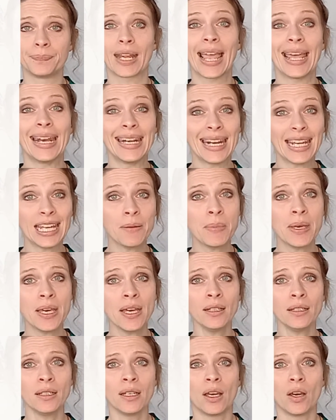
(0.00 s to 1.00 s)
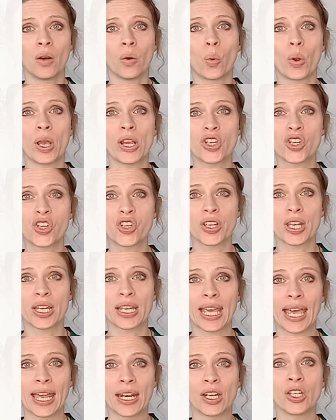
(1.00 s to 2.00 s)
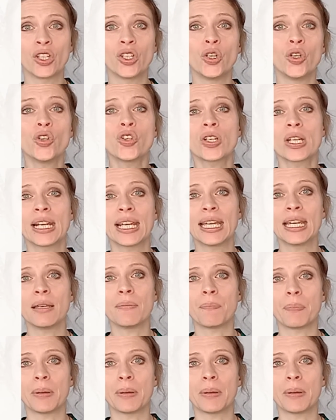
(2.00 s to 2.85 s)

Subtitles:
anemia, which can usually